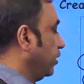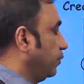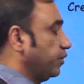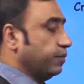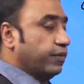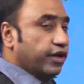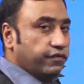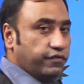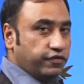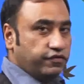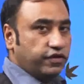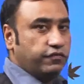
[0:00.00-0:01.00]
be
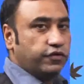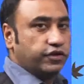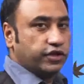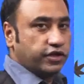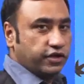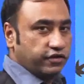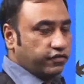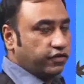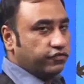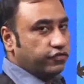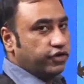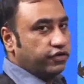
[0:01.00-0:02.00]
beneficial for the kids.
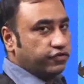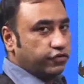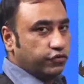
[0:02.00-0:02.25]
Also, he doesn't